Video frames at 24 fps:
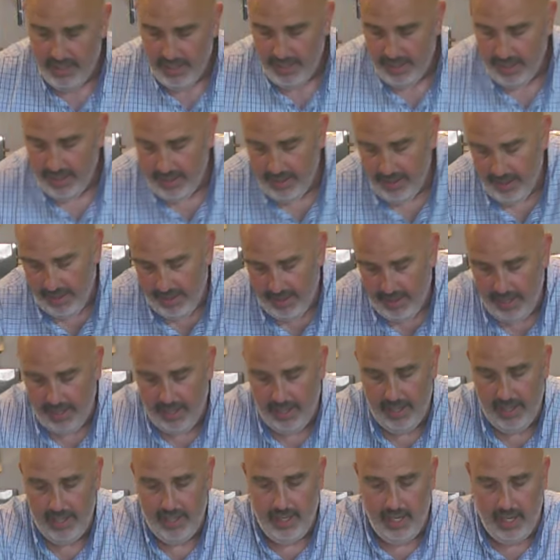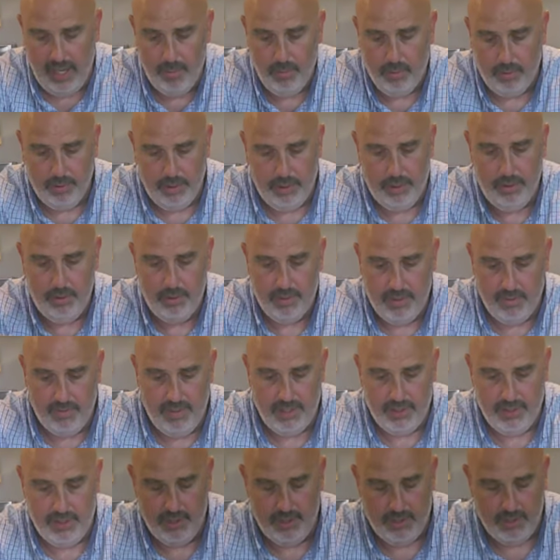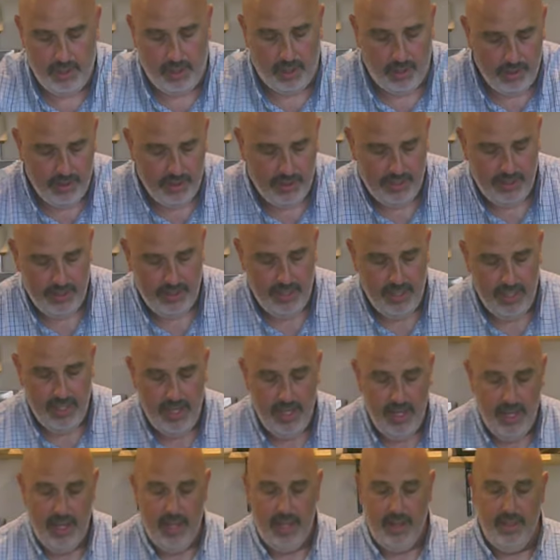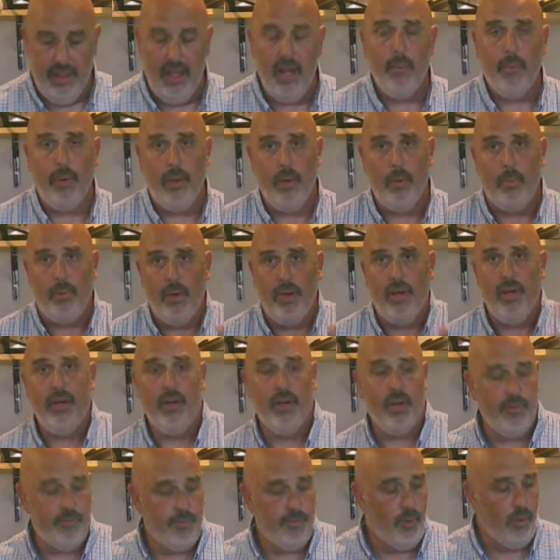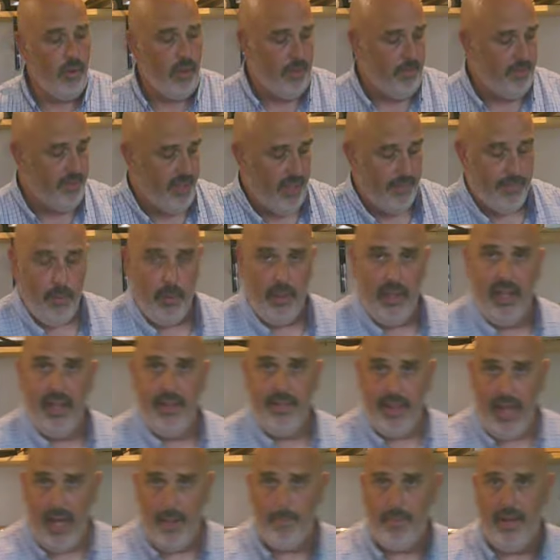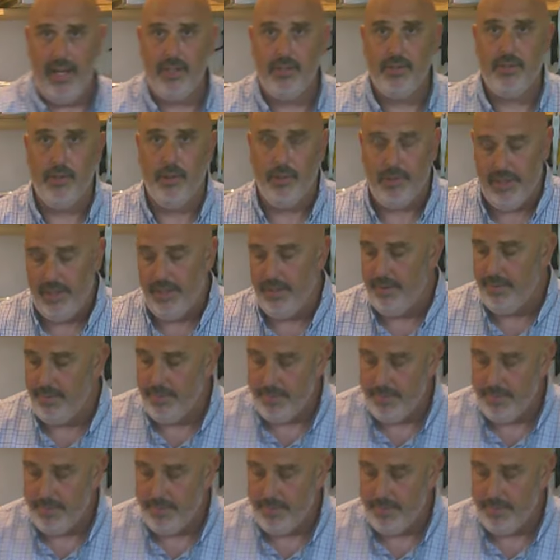and then I will use the rest of the salt, and then we will put it in our forms after we let that batch soak in.